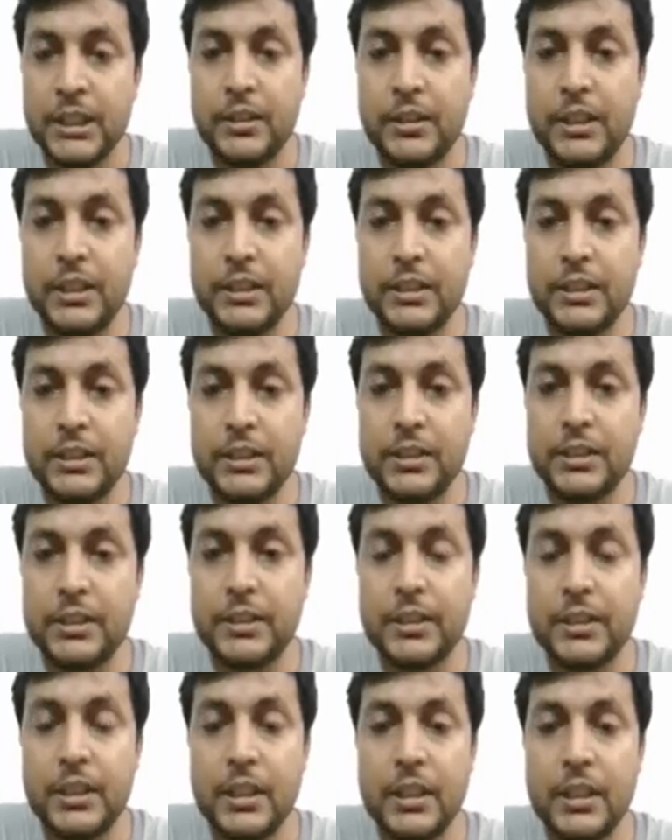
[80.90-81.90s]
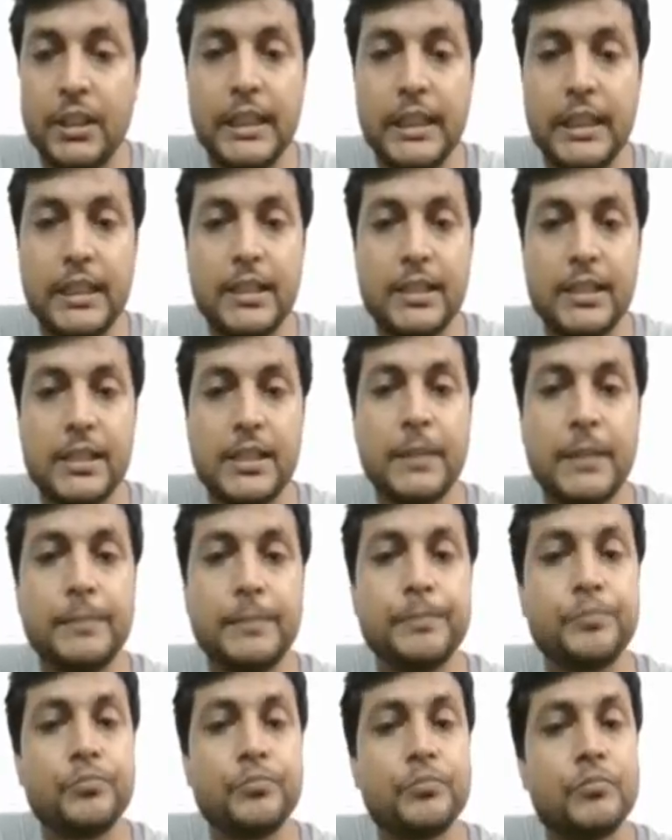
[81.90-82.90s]
This is
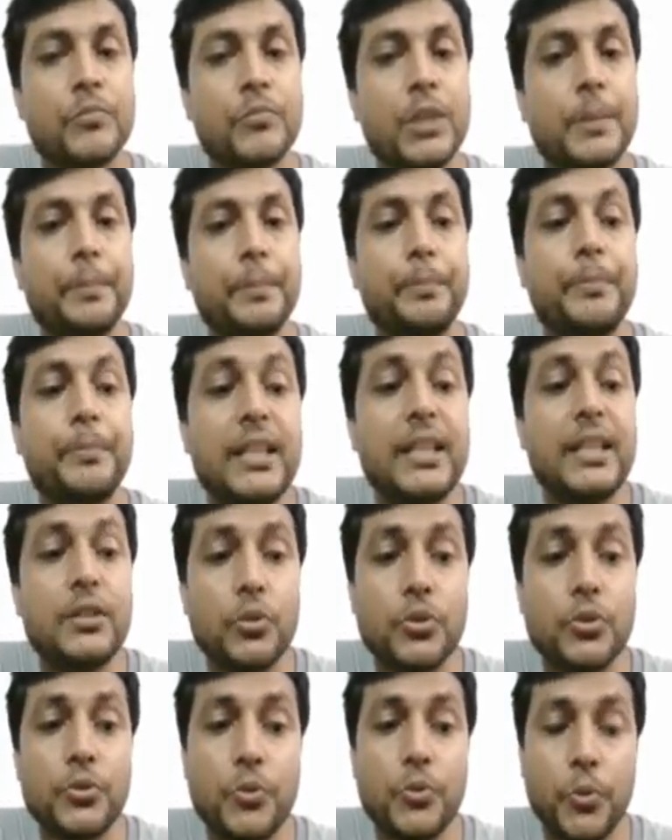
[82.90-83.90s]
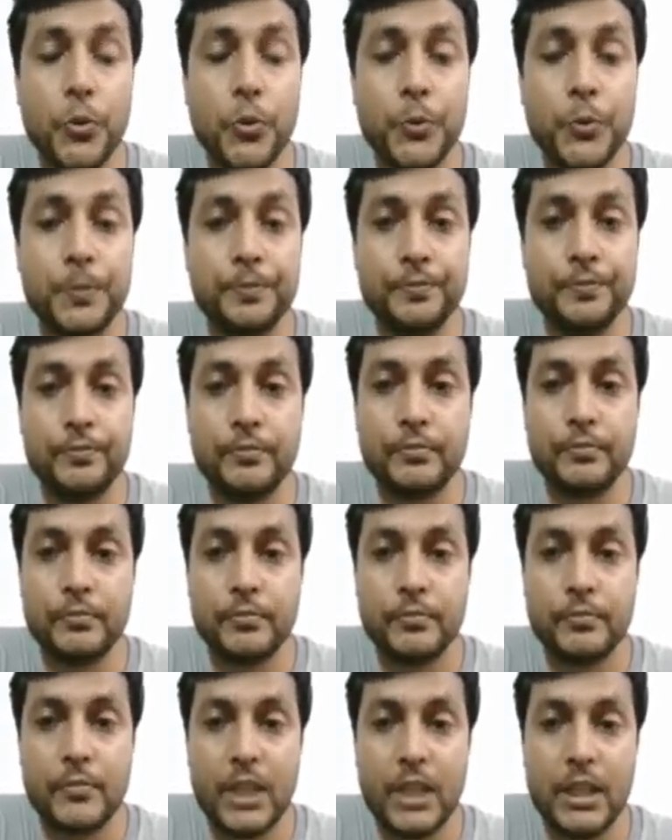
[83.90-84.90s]
mesosome.
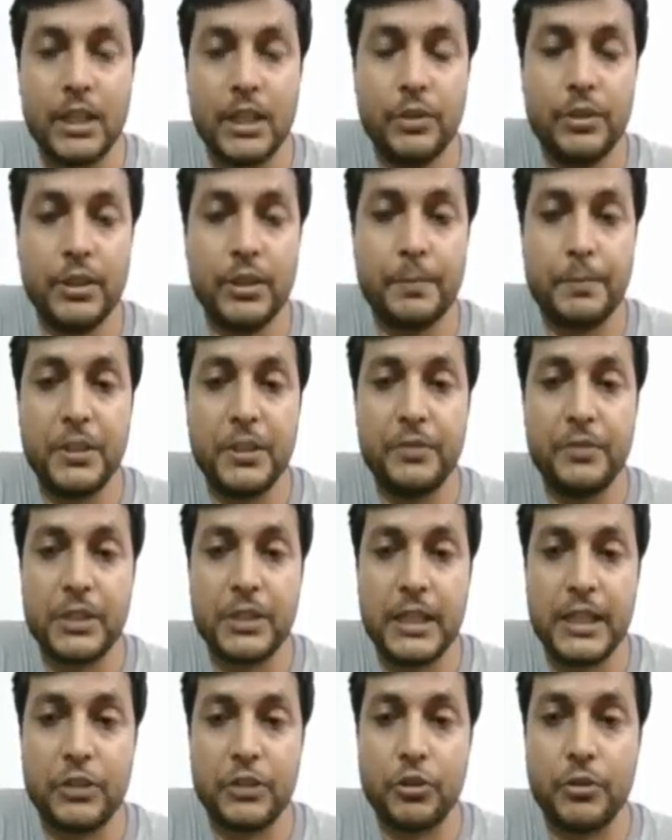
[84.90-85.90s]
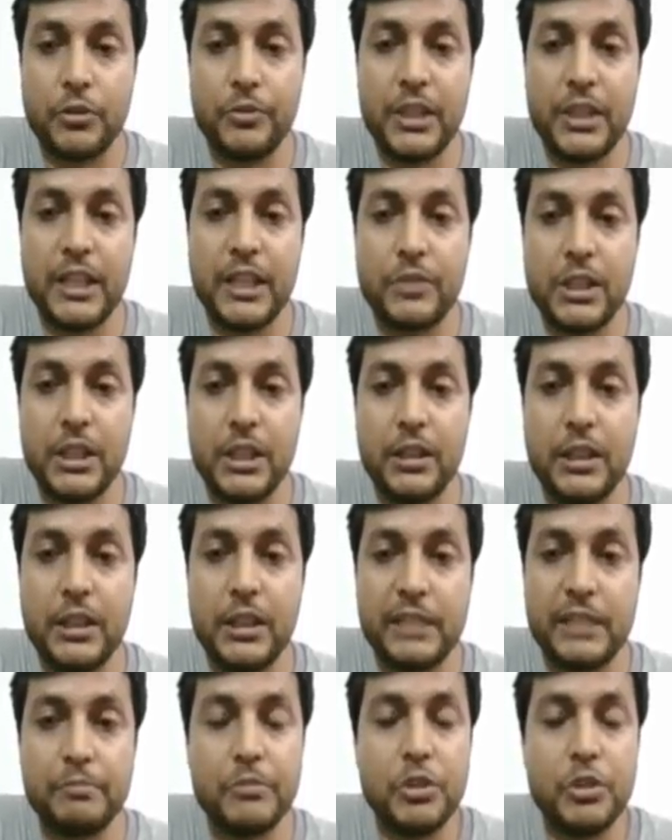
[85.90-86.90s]
Now, in the previous lecture, we have seen
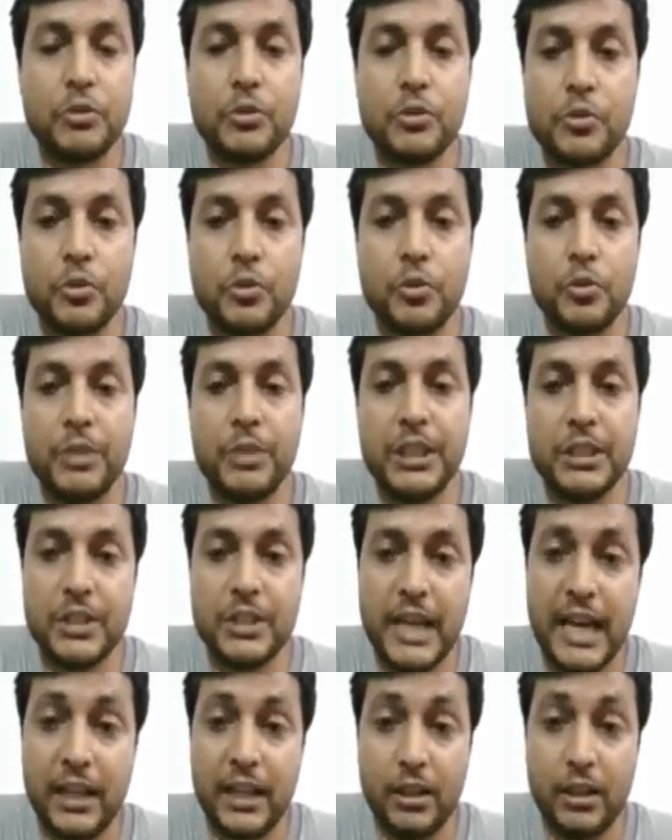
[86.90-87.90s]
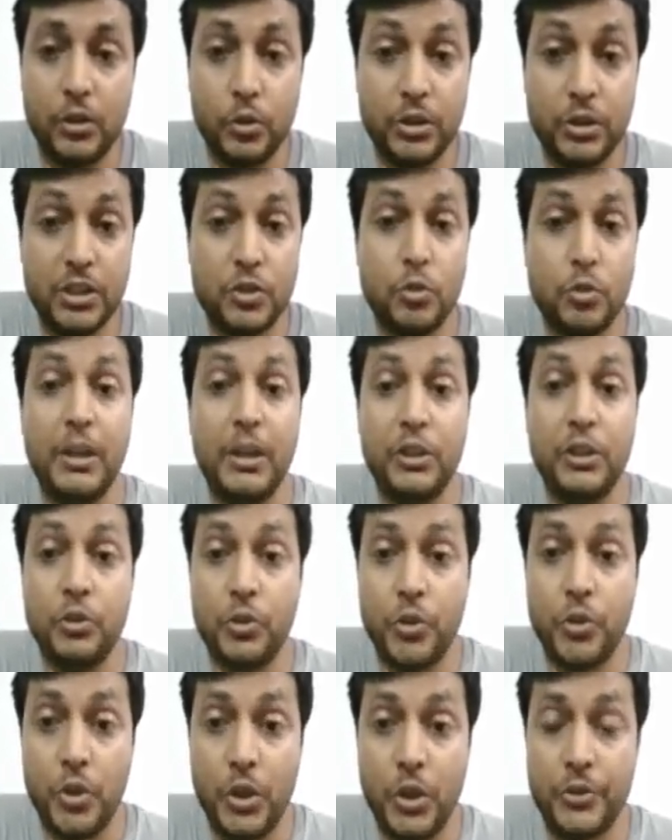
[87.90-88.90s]
that mesosome is analogous to
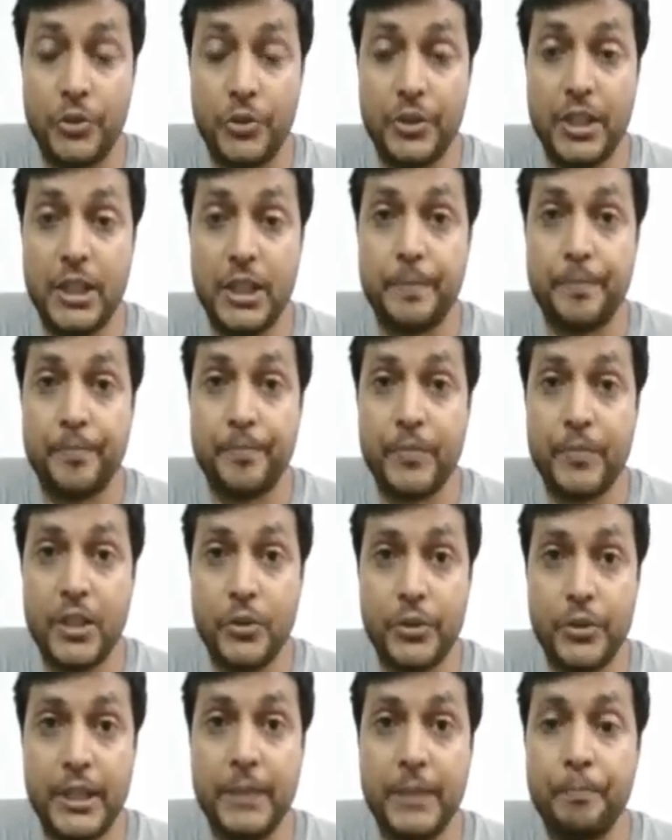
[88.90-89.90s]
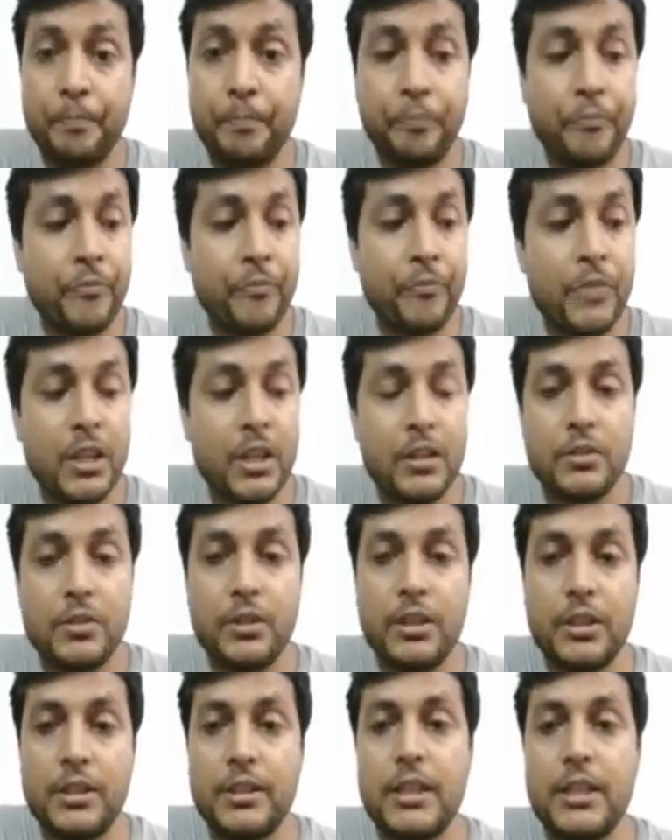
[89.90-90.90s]
mitochondria. Okay, so
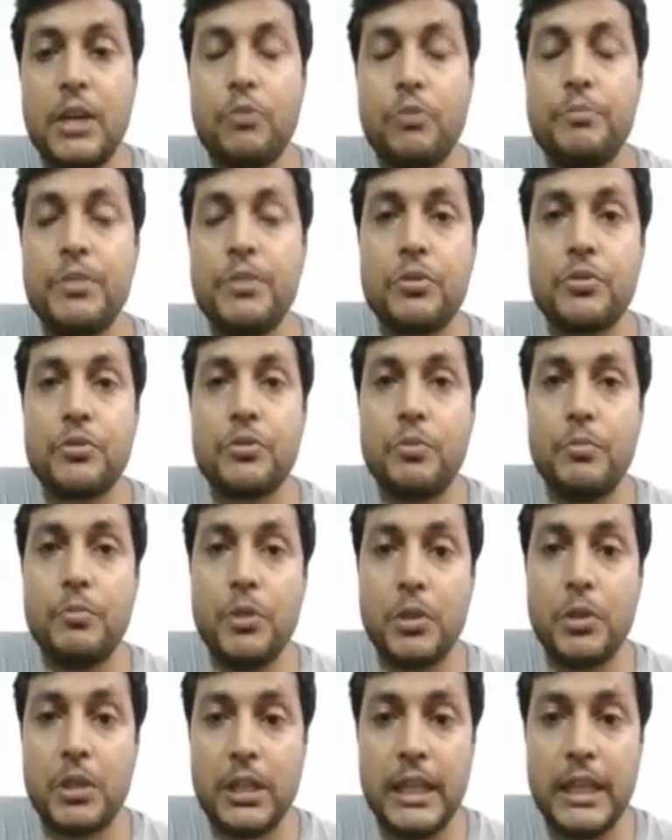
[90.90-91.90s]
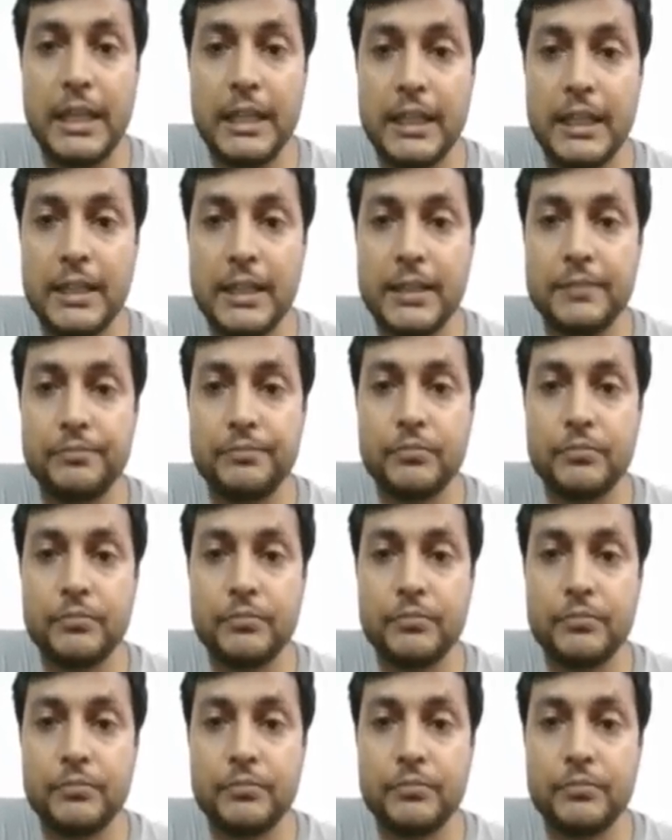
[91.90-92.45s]
this is how mesosome look like.